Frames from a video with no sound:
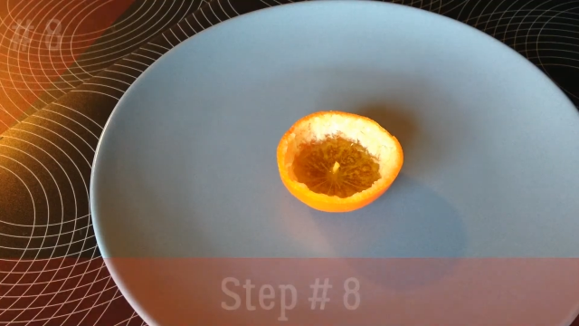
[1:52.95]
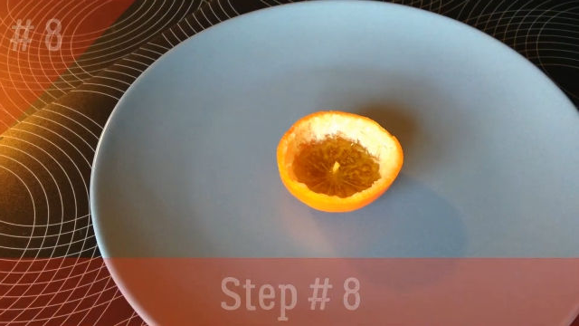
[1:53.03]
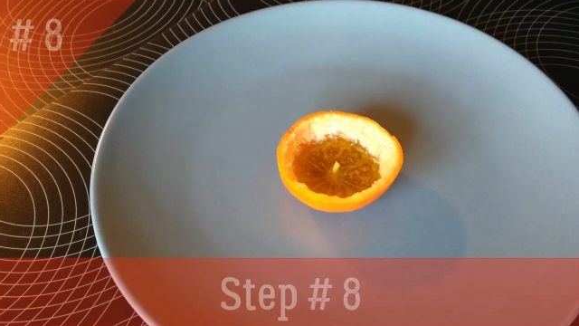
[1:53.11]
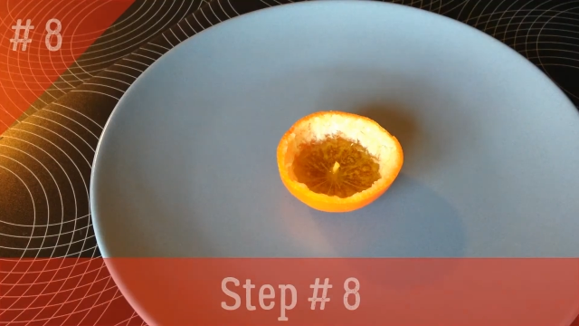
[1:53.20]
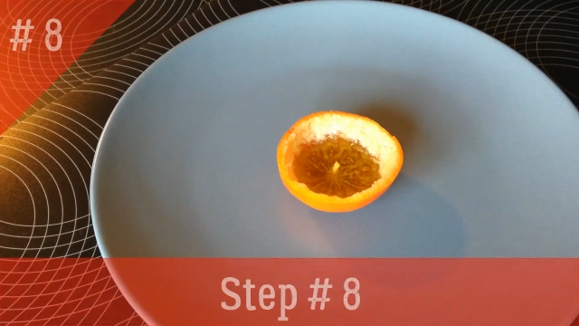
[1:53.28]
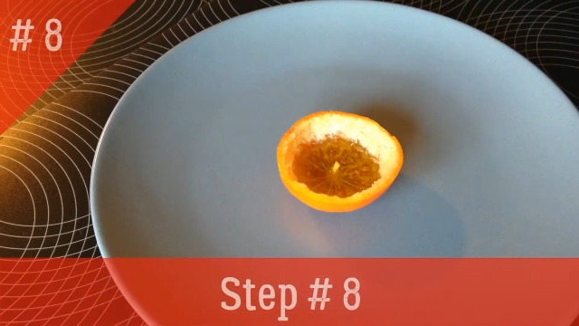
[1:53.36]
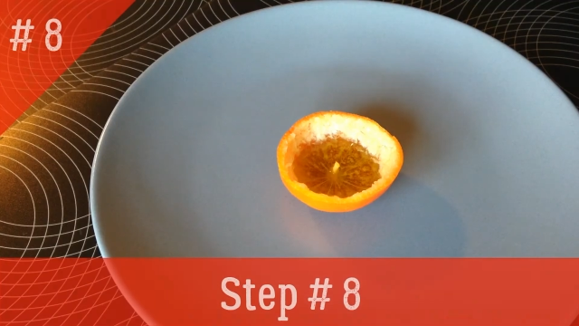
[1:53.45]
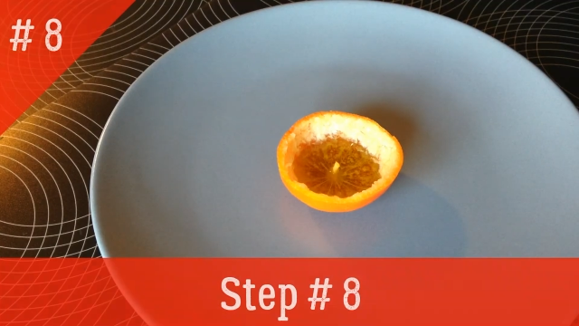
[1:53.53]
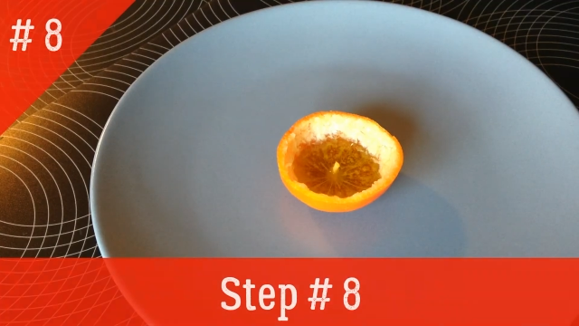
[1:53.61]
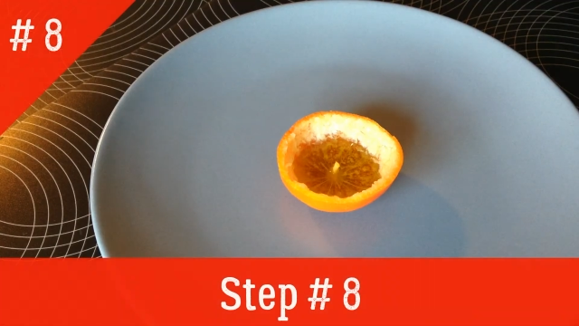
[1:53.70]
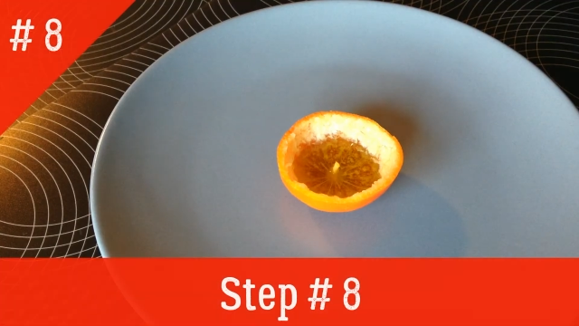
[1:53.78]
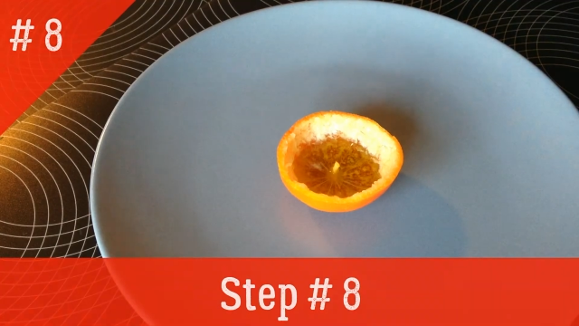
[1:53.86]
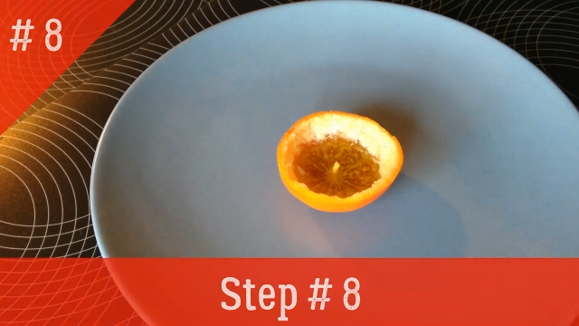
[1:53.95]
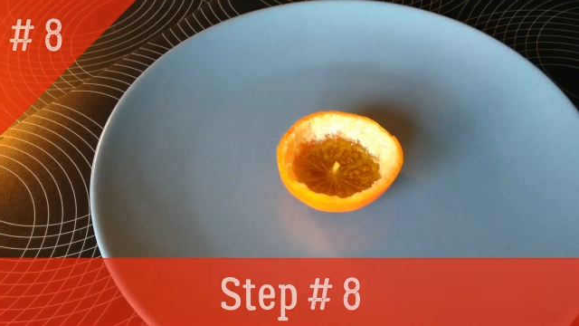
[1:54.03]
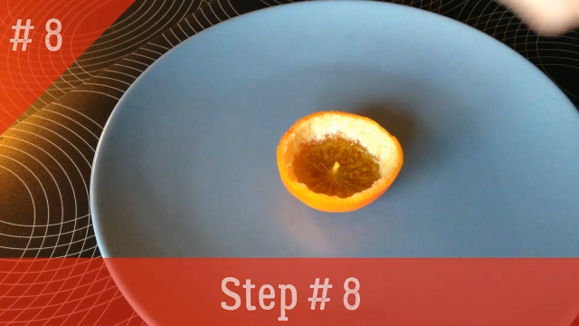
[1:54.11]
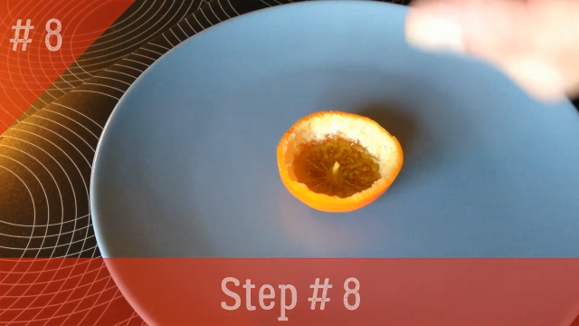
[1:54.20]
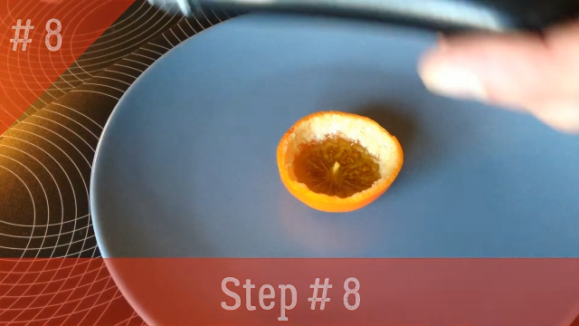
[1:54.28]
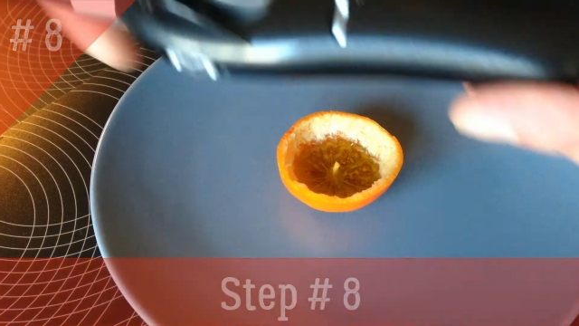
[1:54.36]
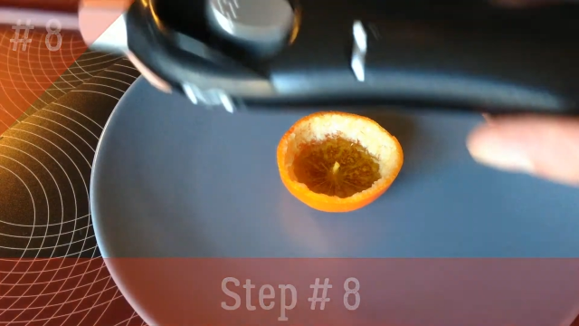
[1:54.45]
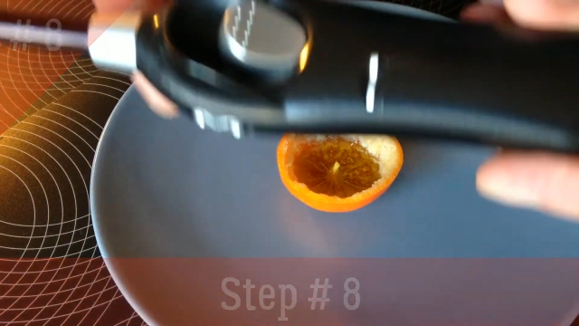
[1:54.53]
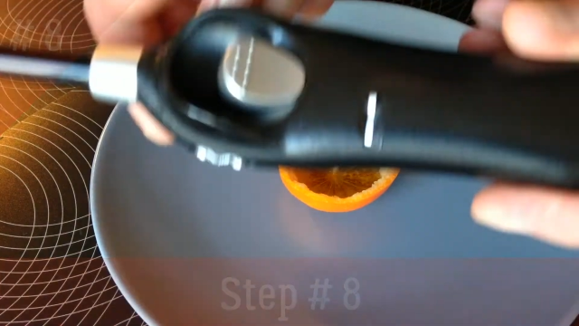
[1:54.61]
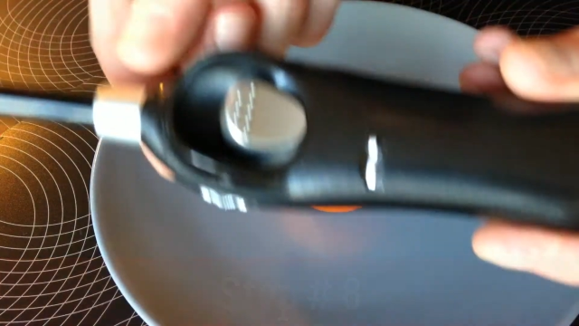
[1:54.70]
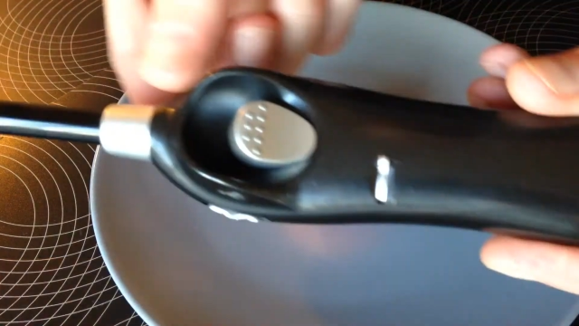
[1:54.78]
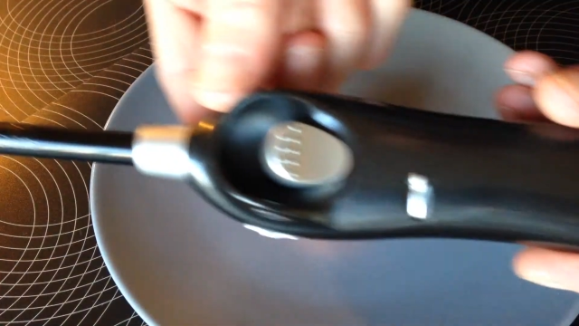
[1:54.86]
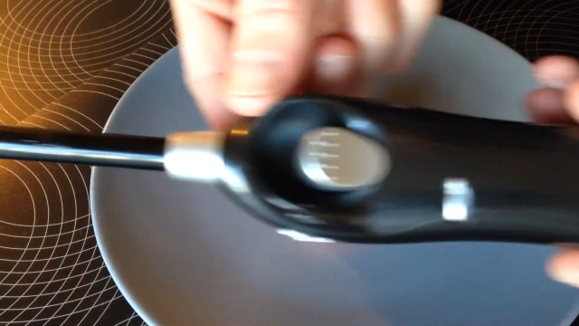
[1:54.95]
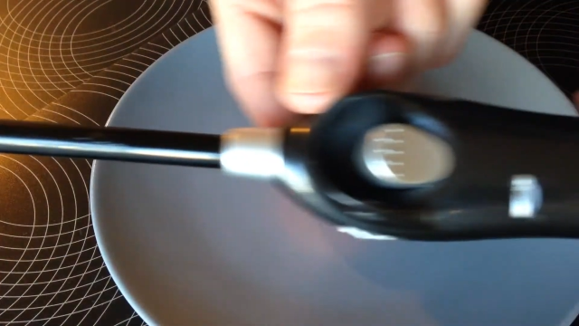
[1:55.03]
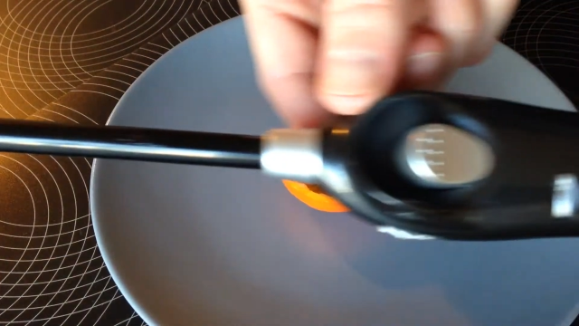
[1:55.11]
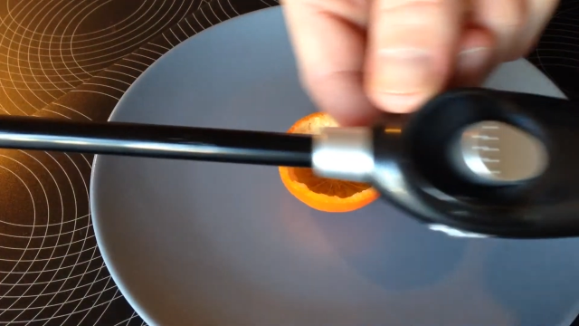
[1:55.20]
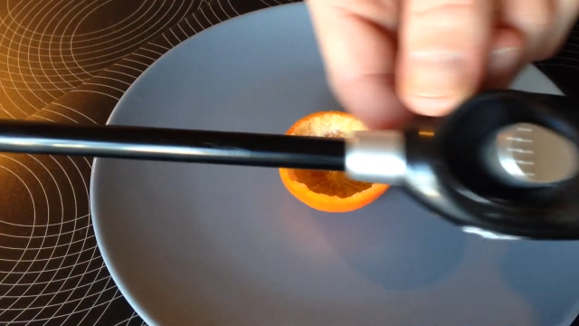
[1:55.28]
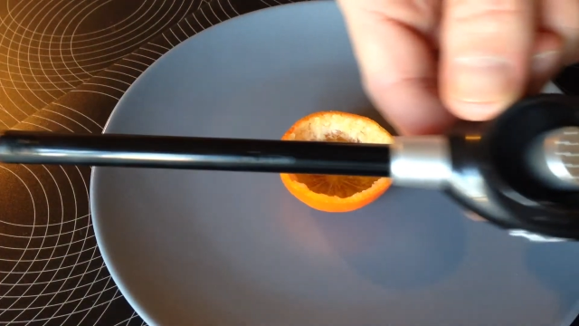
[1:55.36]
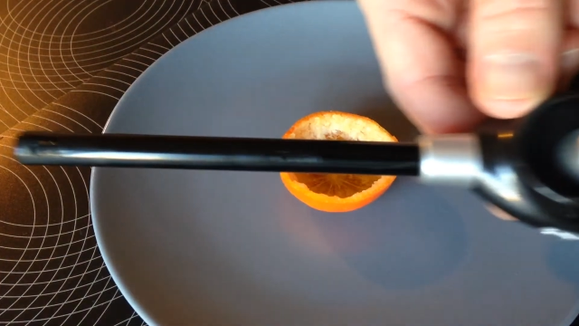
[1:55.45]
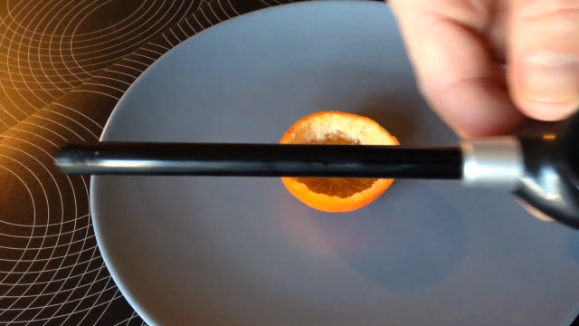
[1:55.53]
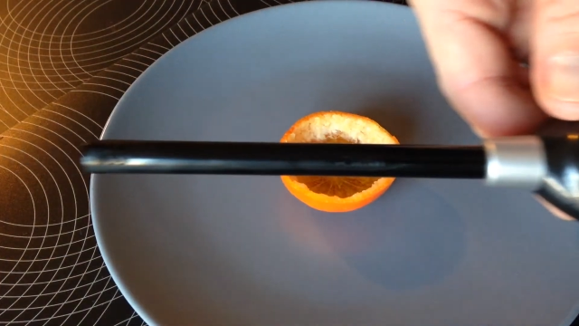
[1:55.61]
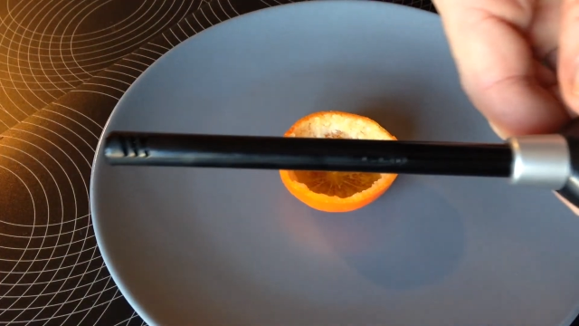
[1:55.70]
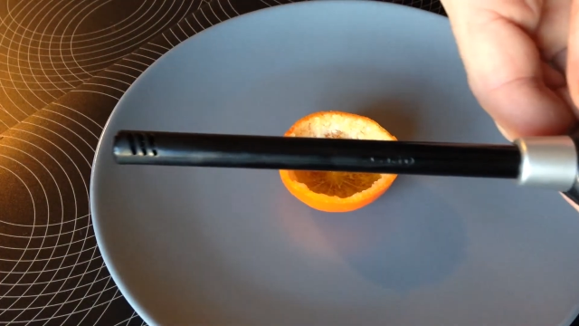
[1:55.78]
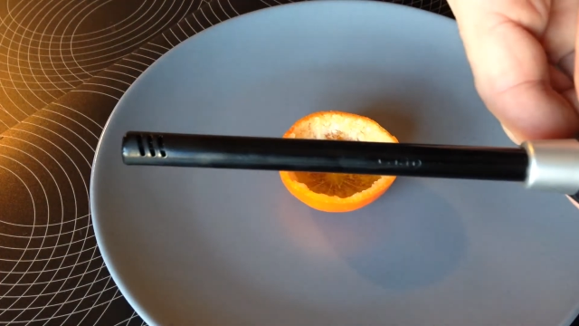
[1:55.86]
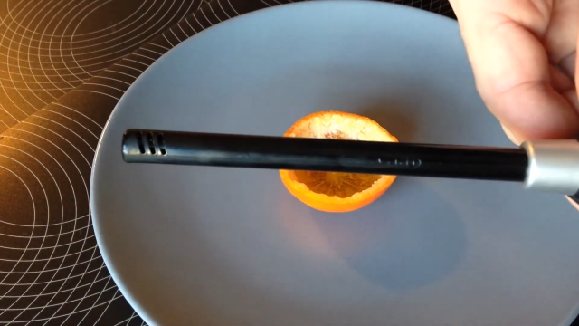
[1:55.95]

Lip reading: Nobody's mouth can be seen.